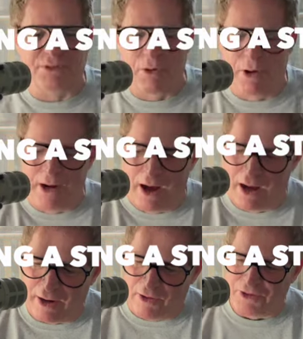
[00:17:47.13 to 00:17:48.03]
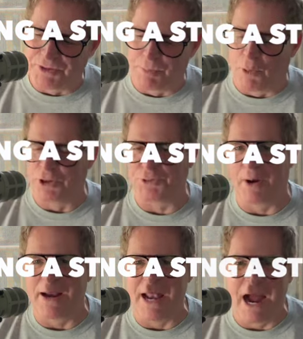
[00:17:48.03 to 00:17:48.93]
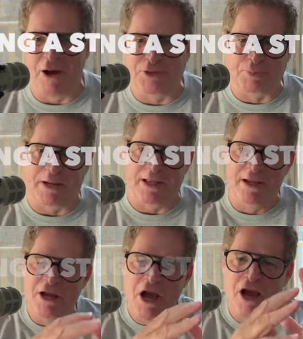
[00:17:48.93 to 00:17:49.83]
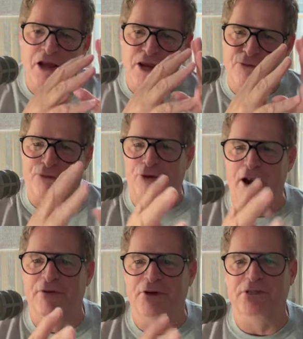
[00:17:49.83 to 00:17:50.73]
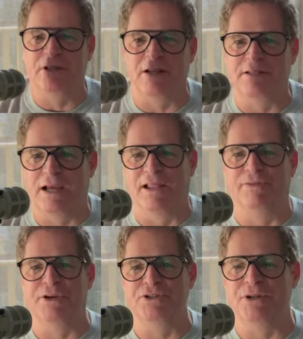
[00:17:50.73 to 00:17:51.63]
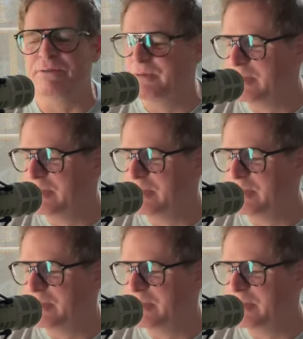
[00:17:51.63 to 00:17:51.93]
going on, all the sports right now, it's pretty in front of us on television.